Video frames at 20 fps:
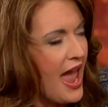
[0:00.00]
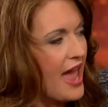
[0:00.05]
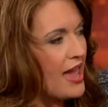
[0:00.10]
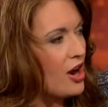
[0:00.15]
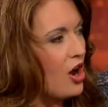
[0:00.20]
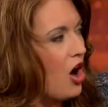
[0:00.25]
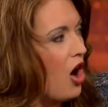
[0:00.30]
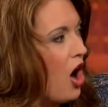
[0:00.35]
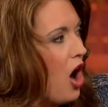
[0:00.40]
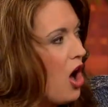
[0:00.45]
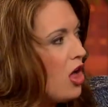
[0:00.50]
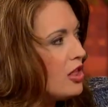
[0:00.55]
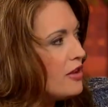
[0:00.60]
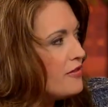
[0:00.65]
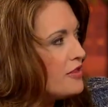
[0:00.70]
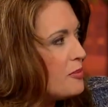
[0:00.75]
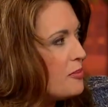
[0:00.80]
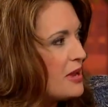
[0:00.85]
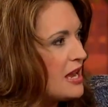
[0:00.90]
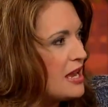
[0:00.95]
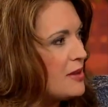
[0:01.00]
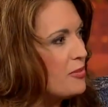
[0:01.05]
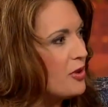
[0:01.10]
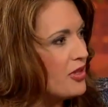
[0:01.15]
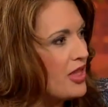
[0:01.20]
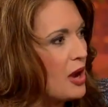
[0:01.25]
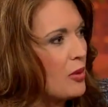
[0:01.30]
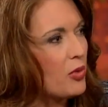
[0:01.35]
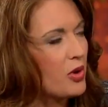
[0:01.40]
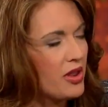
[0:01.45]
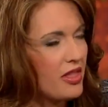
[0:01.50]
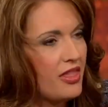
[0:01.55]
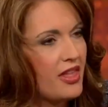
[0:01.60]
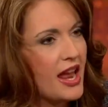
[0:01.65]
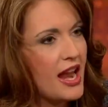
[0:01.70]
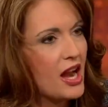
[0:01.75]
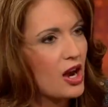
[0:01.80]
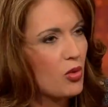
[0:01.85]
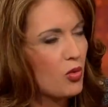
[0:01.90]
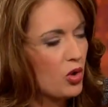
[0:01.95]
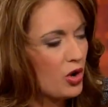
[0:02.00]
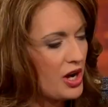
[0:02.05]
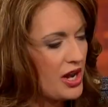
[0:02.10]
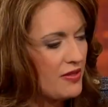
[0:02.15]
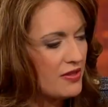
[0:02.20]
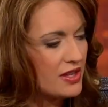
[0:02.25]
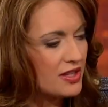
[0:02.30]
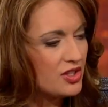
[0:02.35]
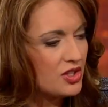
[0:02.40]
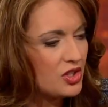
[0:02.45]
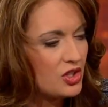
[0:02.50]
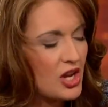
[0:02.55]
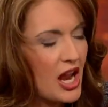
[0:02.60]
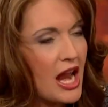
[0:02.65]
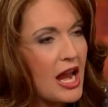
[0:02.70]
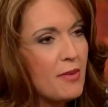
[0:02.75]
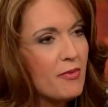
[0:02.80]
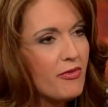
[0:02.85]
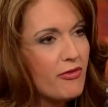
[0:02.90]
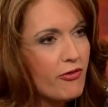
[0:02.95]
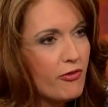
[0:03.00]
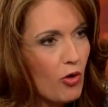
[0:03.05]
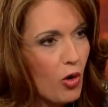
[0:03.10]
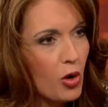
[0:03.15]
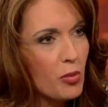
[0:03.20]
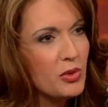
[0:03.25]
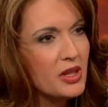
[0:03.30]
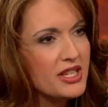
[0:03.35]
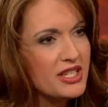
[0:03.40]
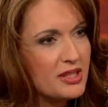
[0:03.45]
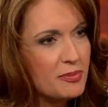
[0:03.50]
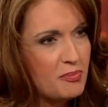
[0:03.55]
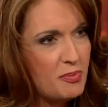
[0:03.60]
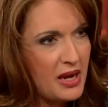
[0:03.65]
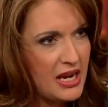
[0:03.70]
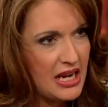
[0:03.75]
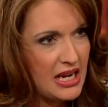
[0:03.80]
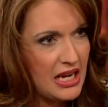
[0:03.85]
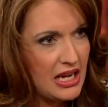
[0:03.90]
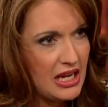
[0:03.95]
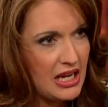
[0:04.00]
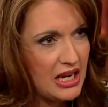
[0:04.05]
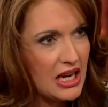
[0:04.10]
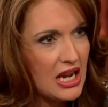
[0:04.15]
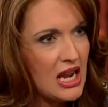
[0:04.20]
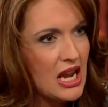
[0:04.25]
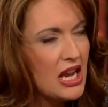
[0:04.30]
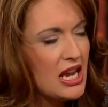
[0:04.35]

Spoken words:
And all of the people that were there were in the same formless being,